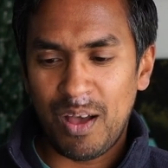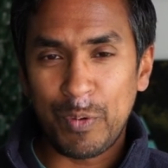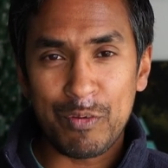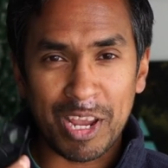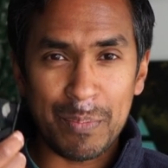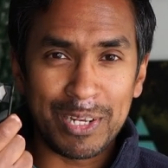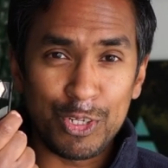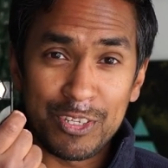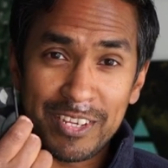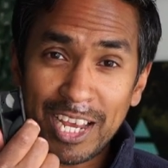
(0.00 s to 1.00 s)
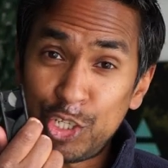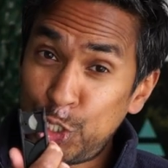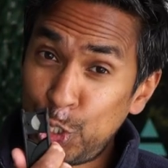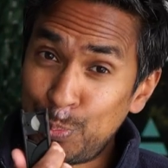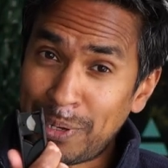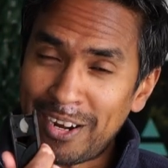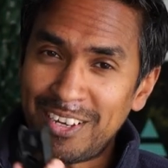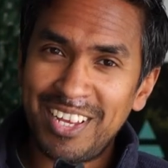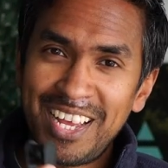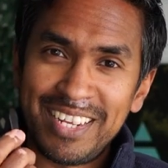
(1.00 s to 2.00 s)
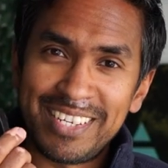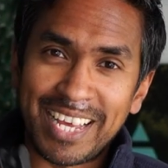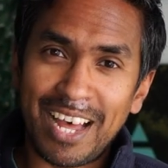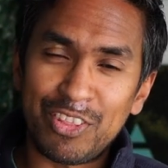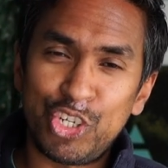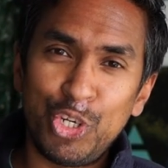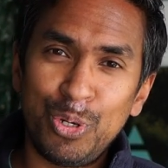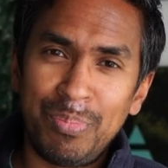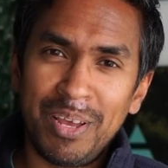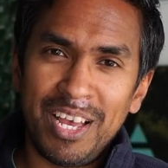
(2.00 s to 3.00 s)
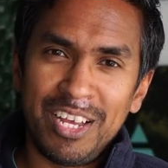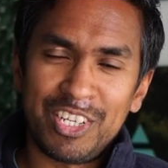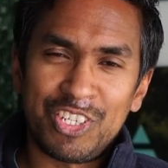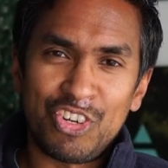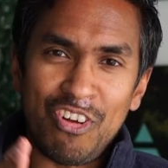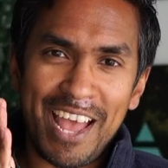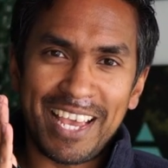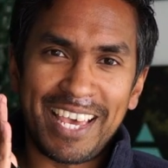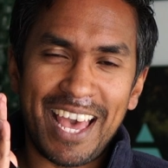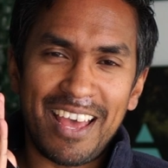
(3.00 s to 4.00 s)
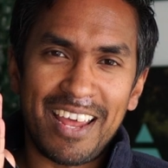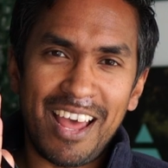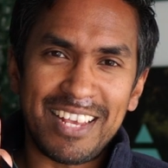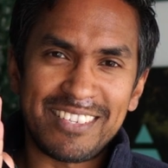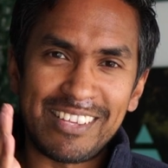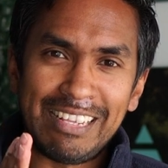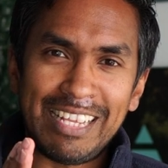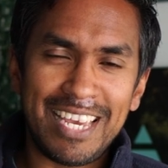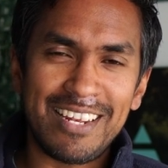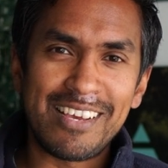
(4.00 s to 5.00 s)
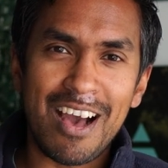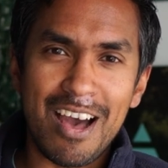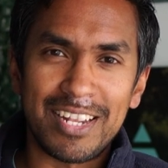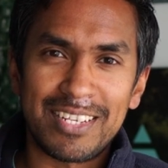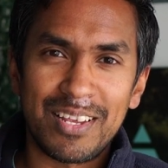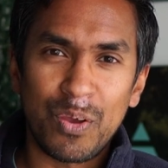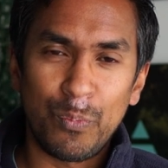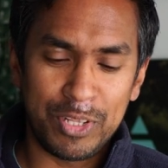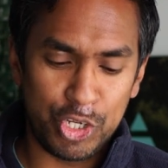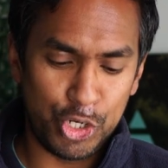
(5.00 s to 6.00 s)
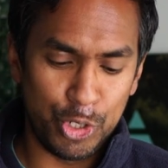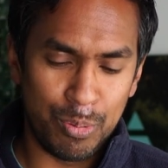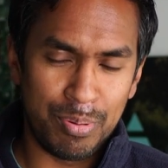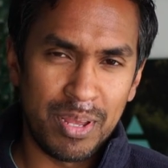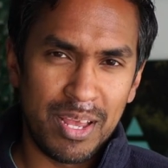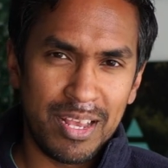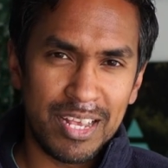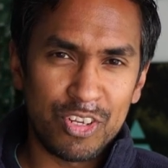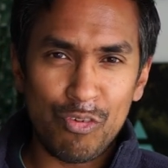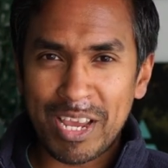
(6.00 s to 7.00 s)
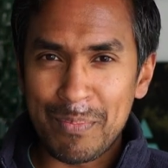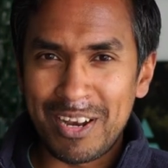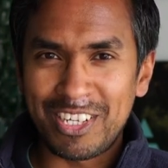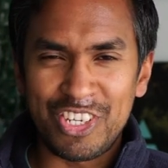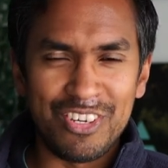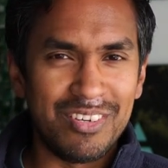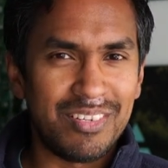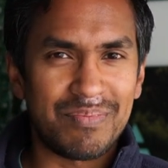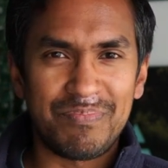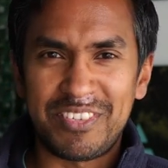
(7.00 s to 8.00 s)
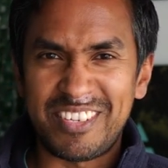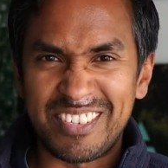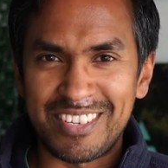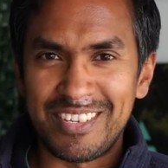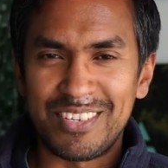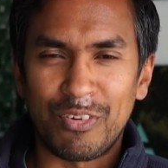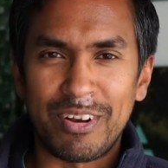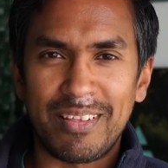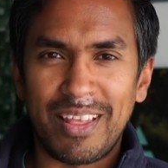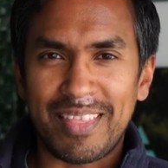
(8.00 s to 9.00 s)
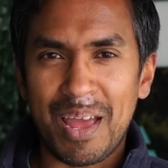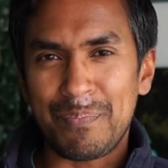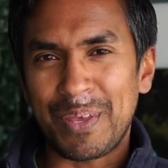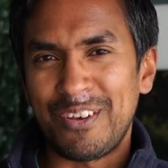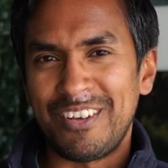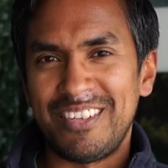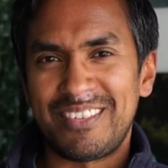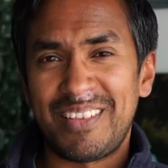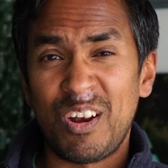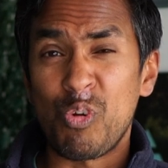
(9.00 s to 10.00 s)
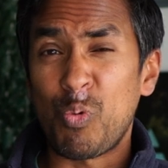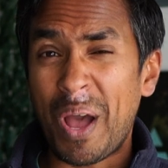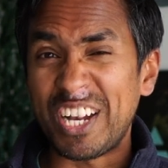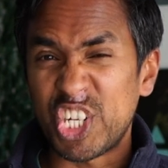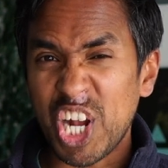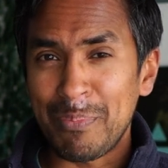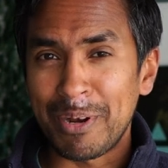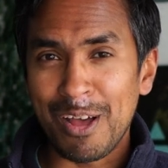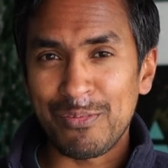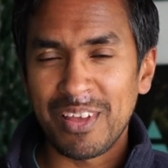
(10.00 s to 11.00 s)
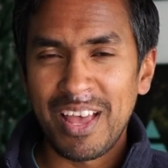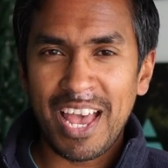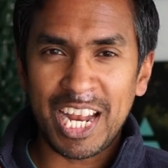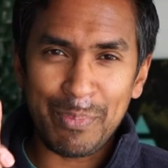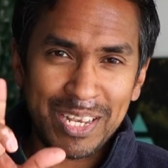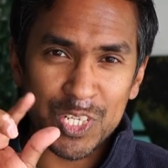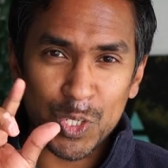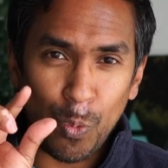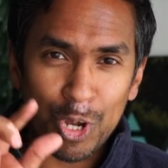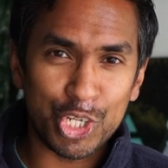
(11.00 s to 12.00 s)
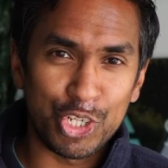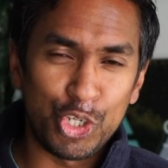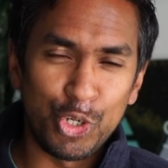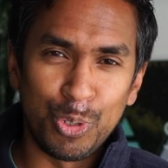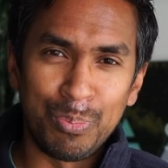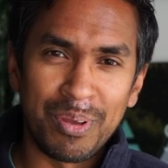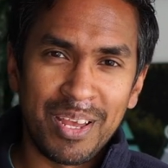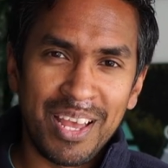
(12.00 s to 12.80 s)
We recommend using a tube cutter to cut the tube, just to try and get a nice clean cut with the tube. It's not recommended to use scissors or anything like that because they're not quite sharp enough and you may squash the tube.